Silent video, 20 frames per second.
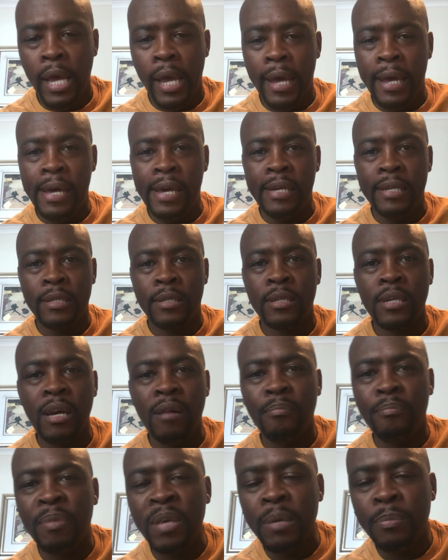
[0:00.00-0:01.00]
as
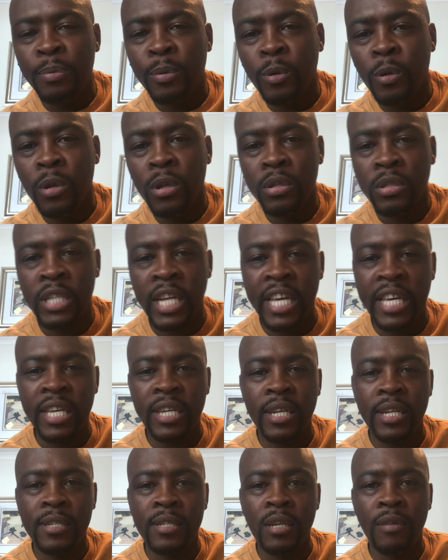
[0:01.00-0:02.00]
some people take
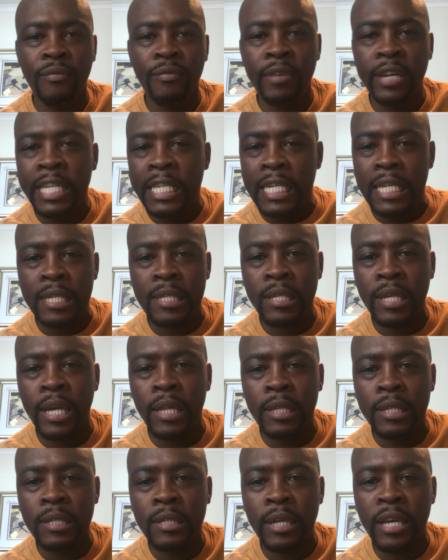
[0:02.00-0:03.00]
it as if it's a
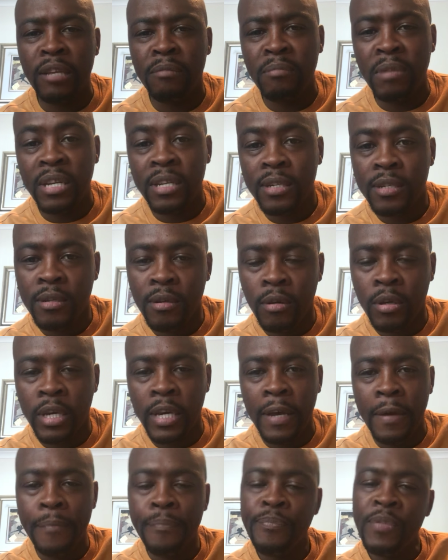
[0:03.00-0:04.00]
sales statement
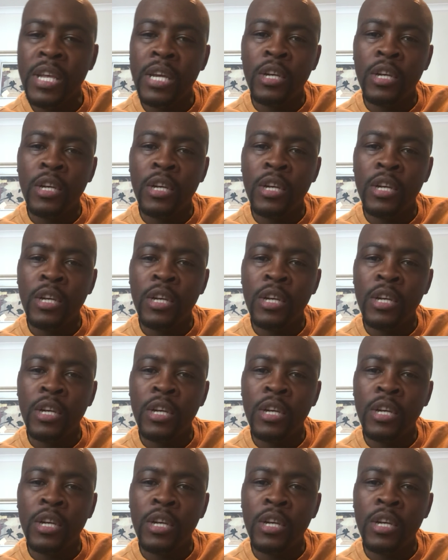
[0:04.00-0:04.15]
okay